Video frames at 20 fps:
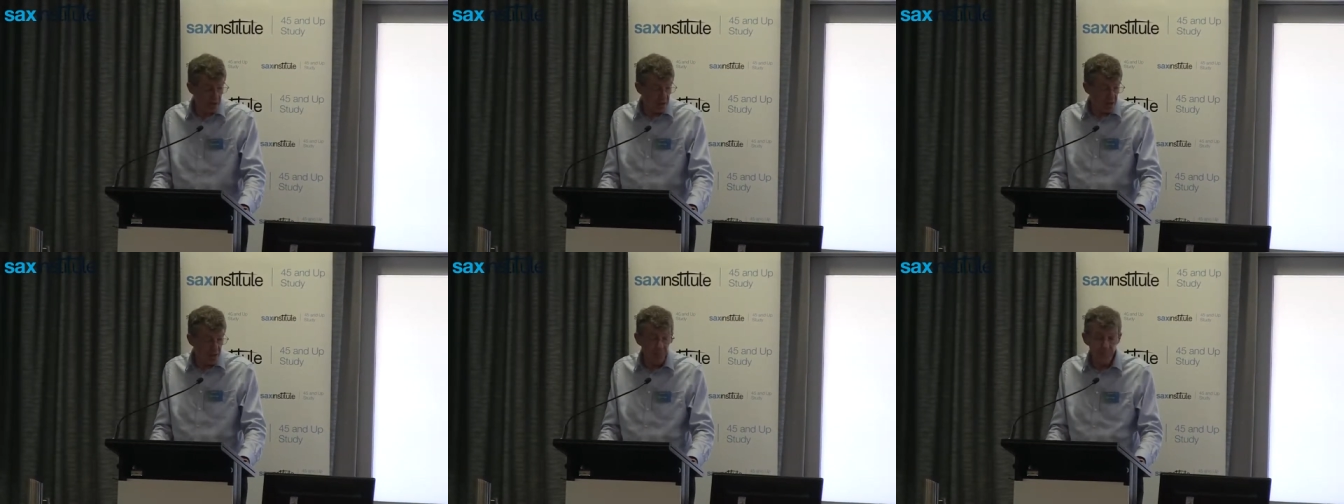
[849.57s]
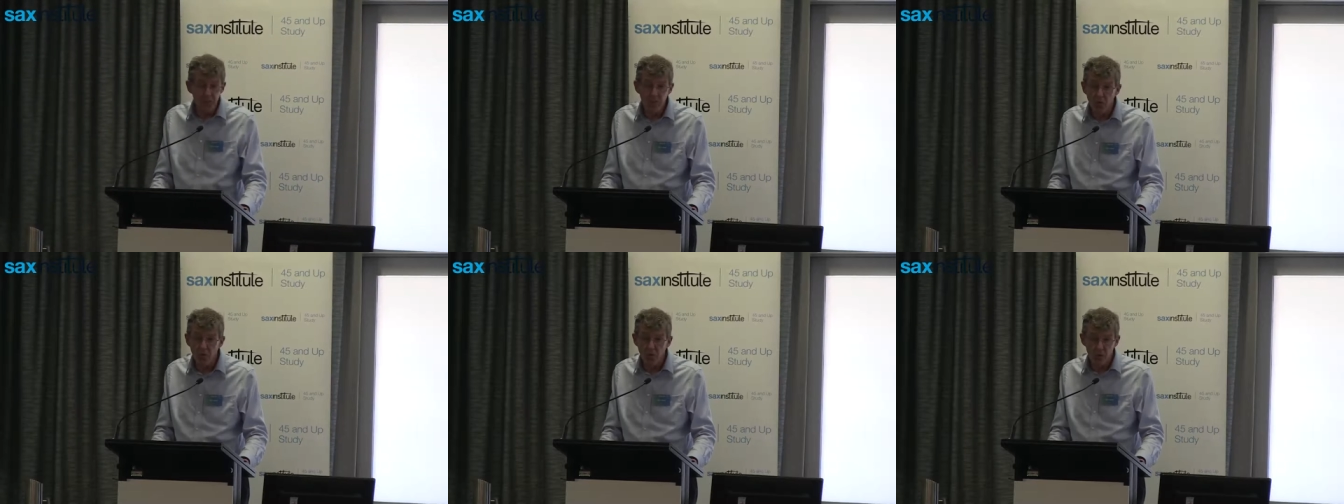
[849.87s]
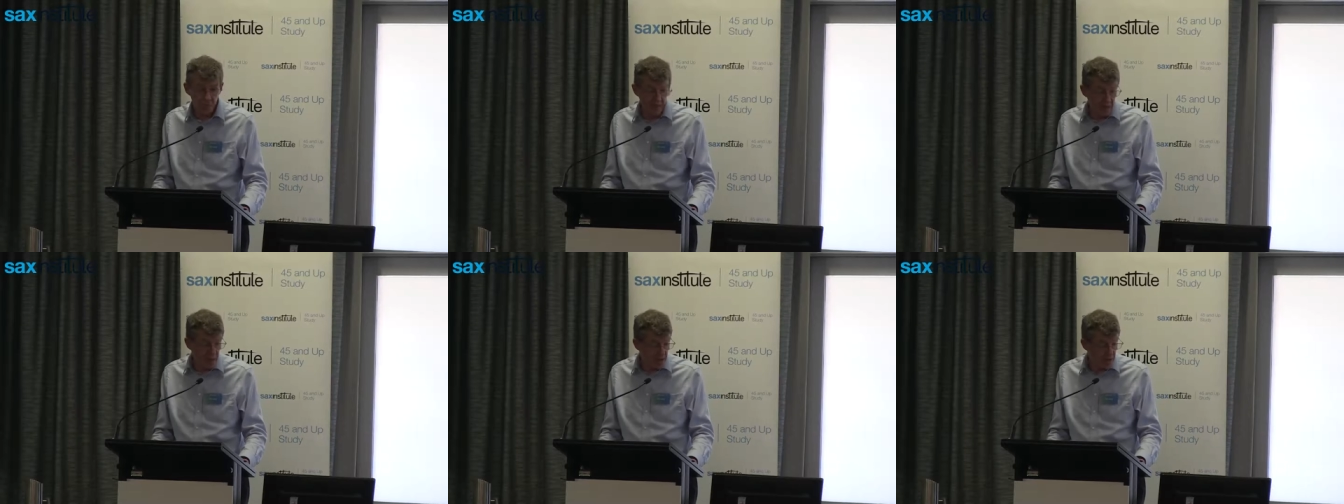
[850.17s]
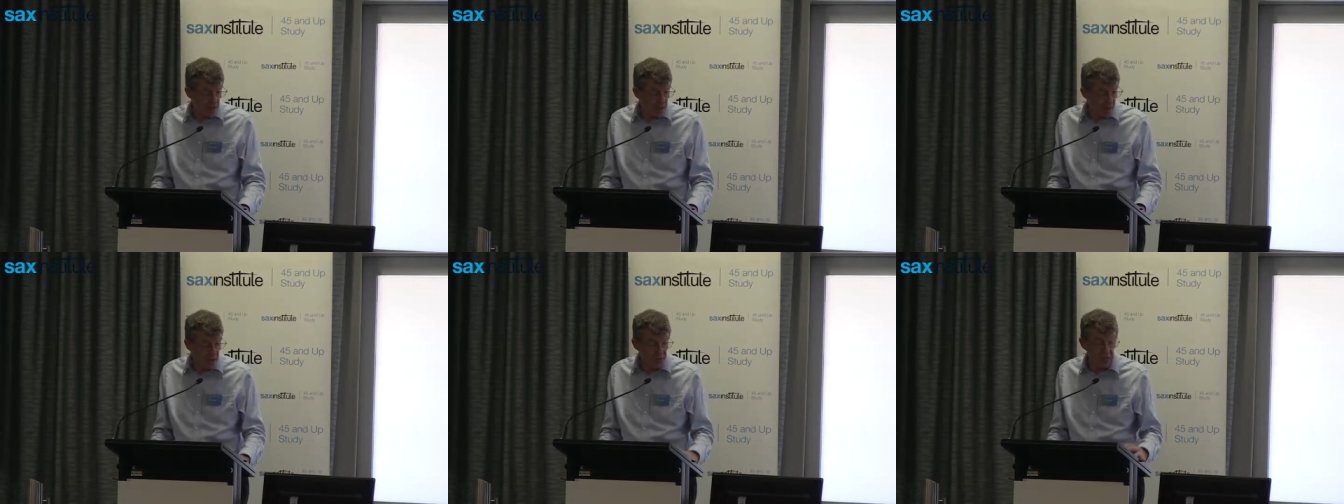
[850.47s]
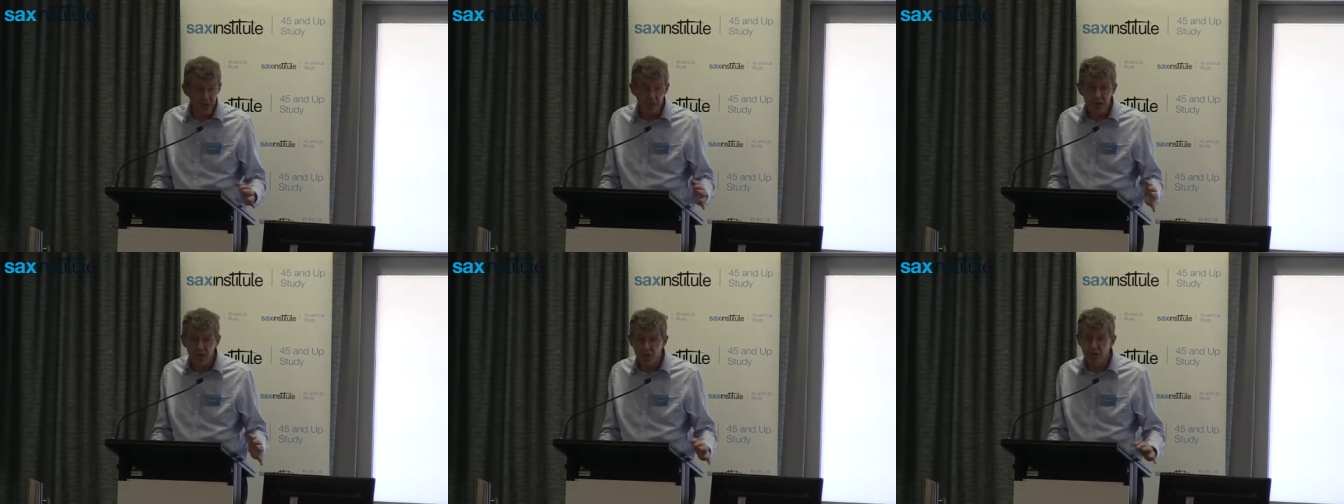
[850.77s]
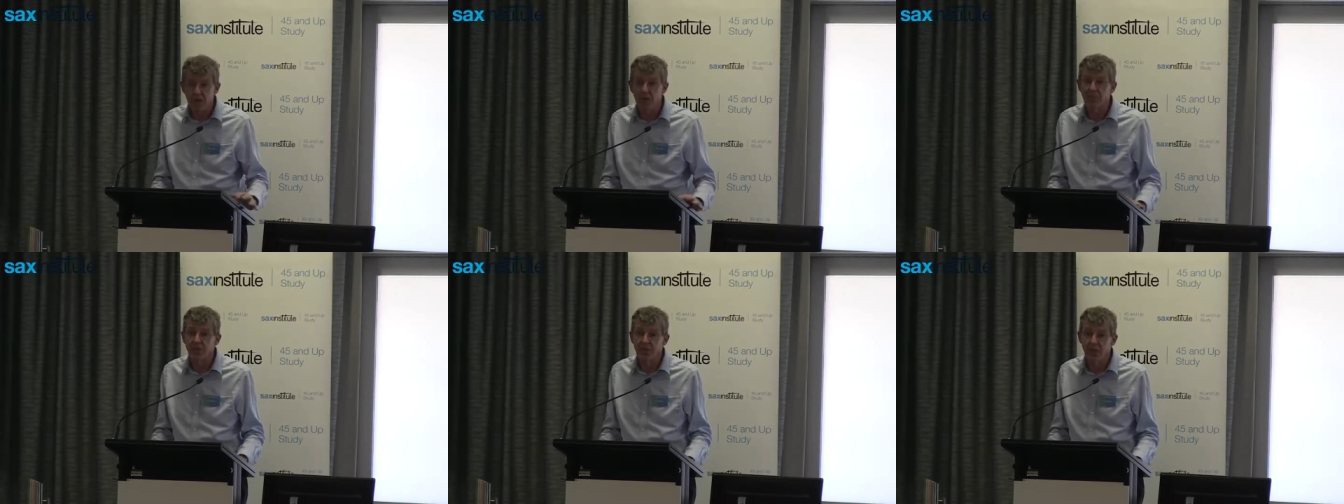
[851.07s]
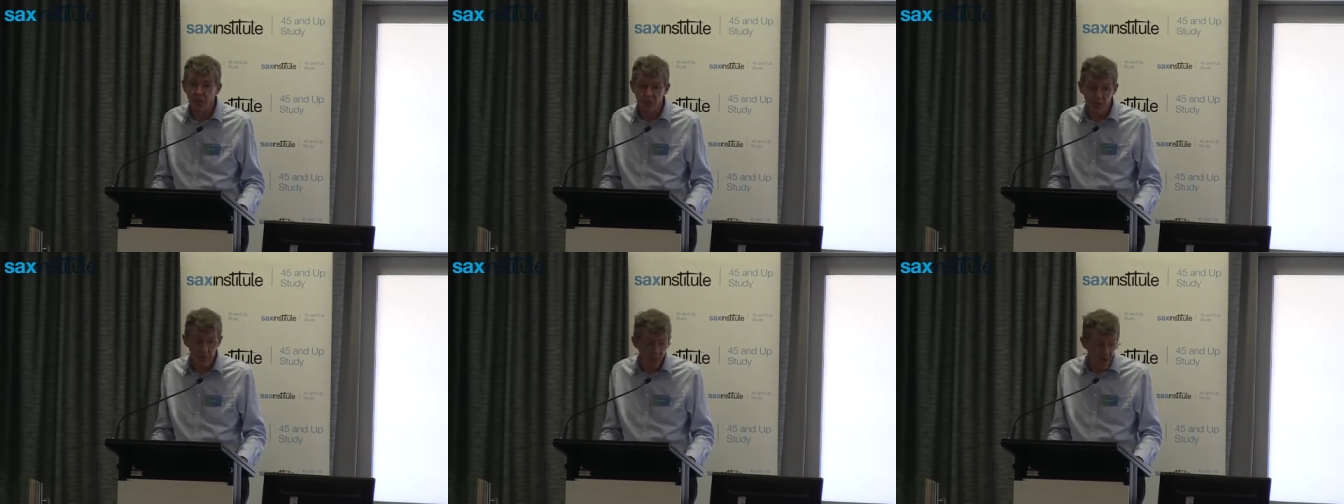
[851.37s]
some European countries, some
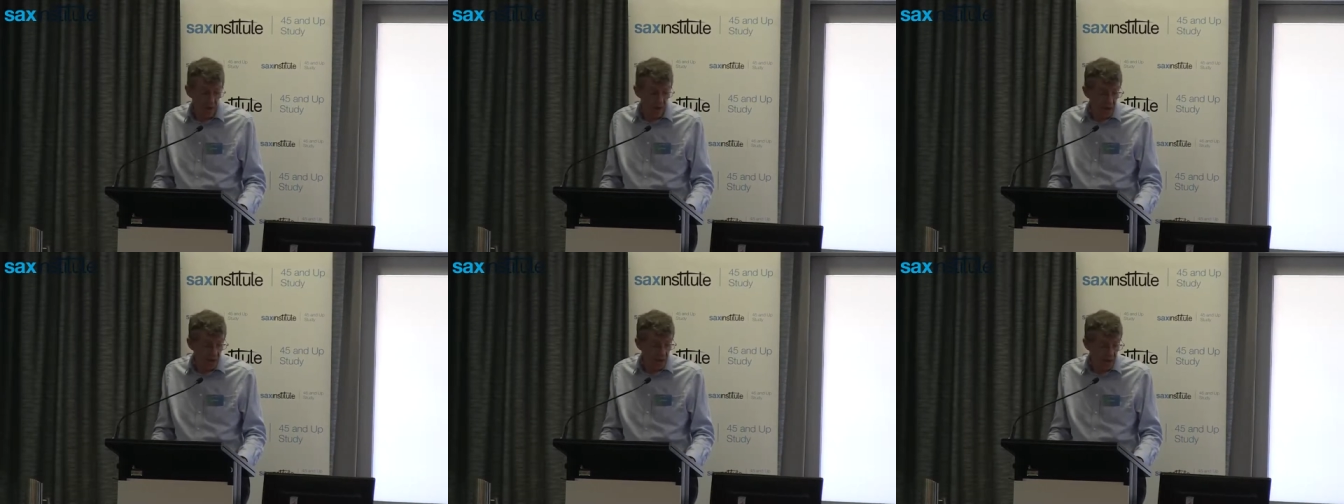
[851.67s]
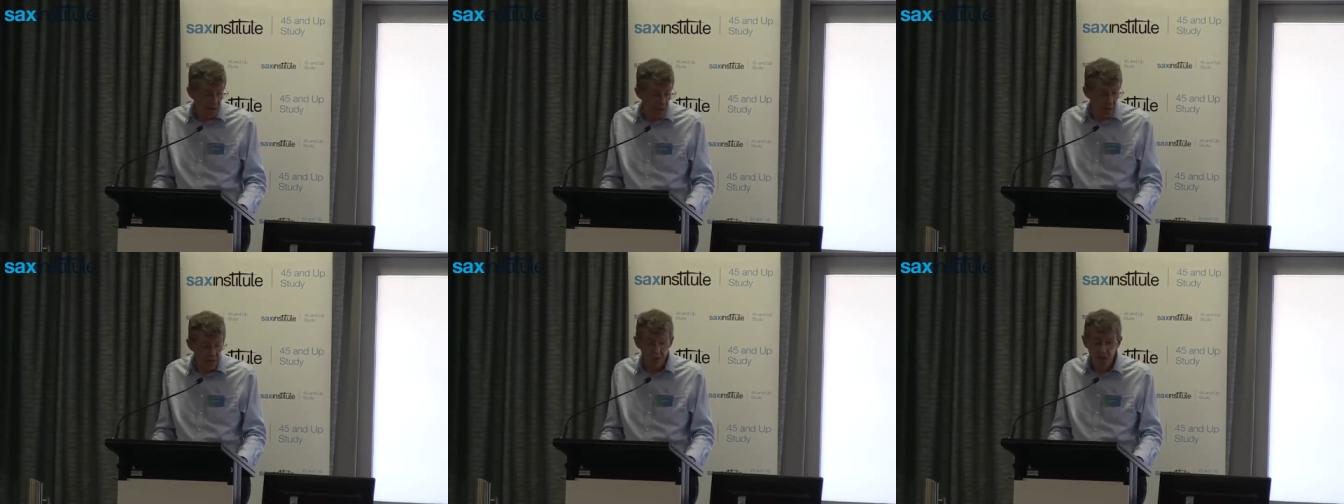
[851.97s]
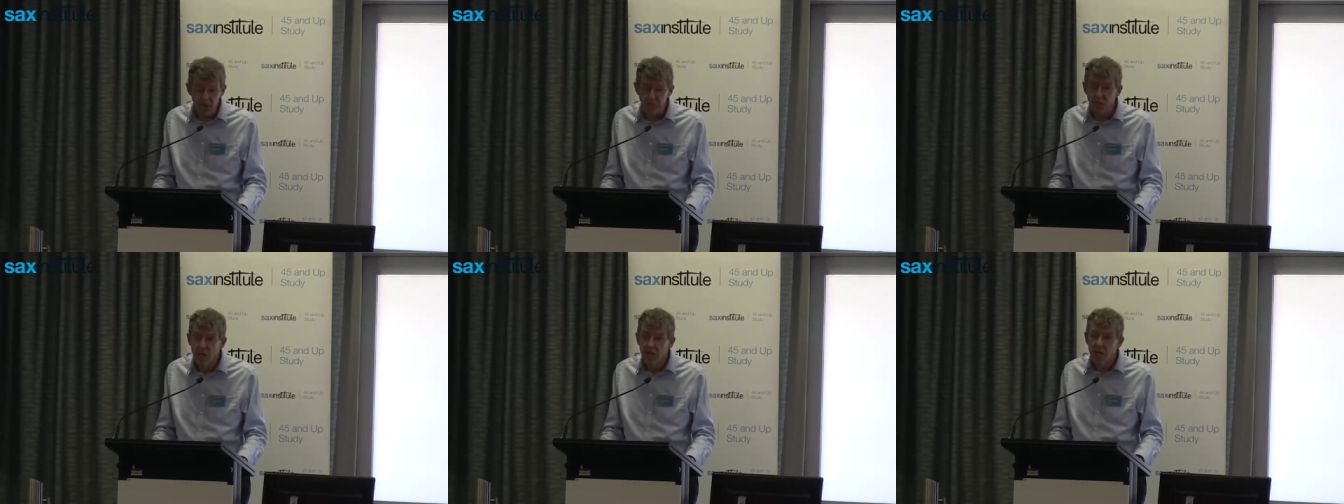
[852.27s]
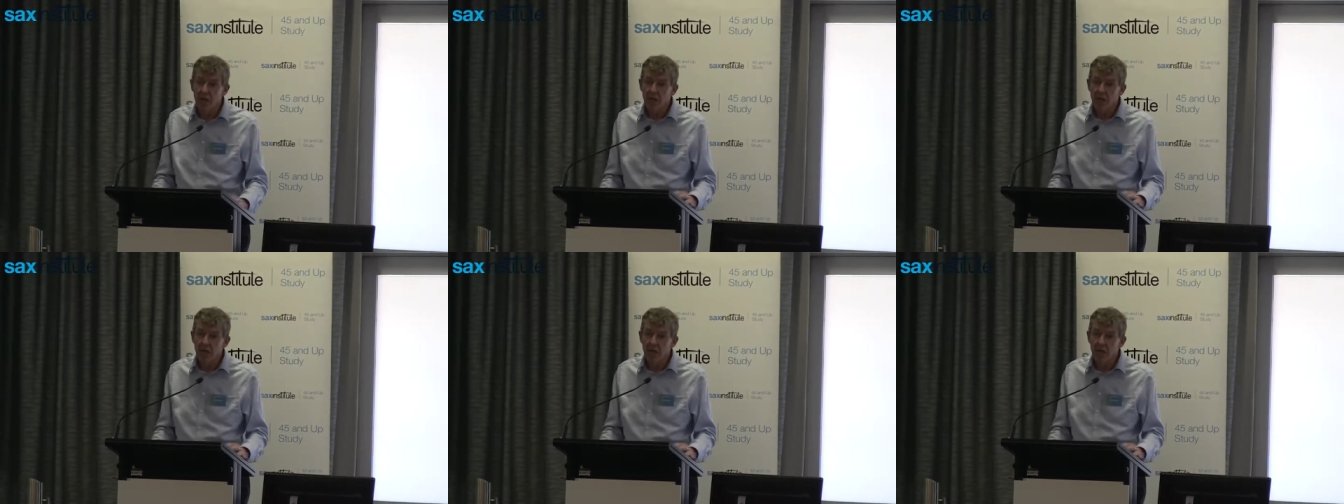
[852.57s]
South American countries.